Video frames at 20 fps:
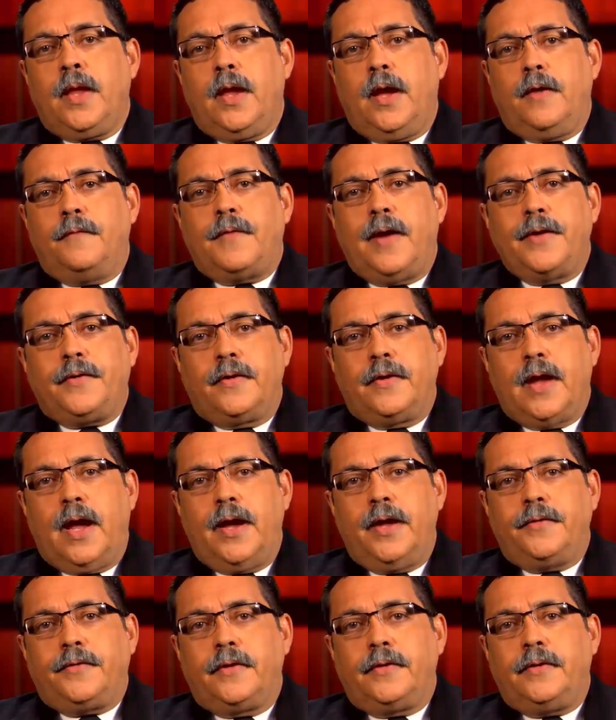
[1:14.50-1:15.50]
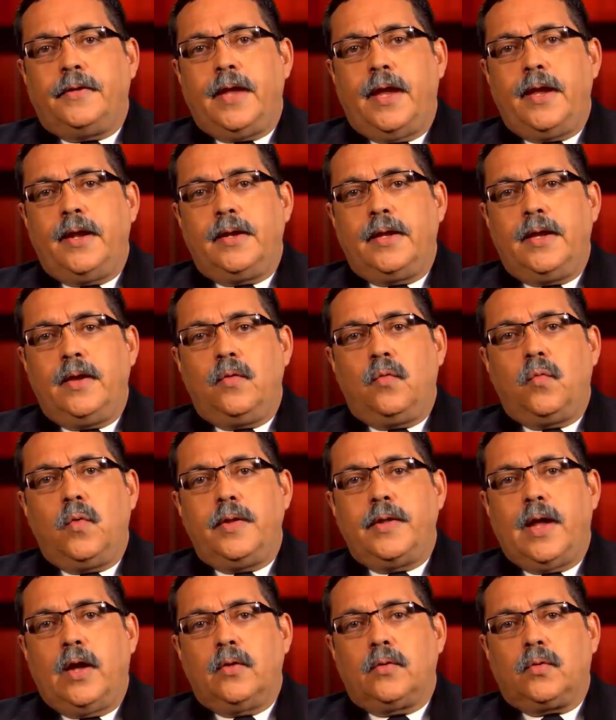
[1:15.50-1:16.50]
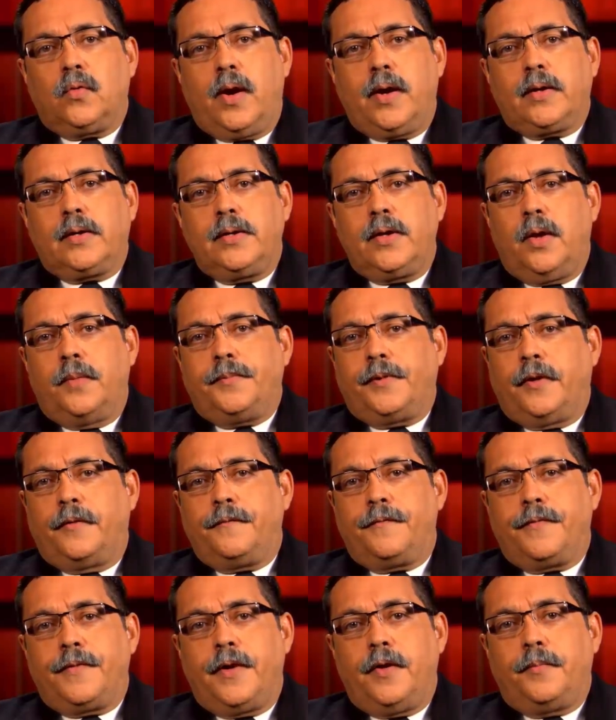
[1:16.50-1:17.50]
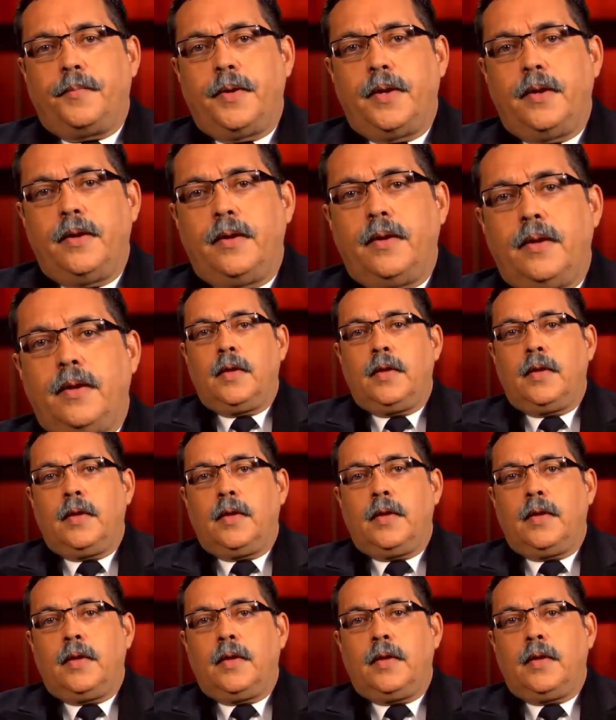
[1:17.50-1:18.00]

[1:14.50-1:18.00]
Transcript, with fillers: of isoniazid daily without directly observed therapy.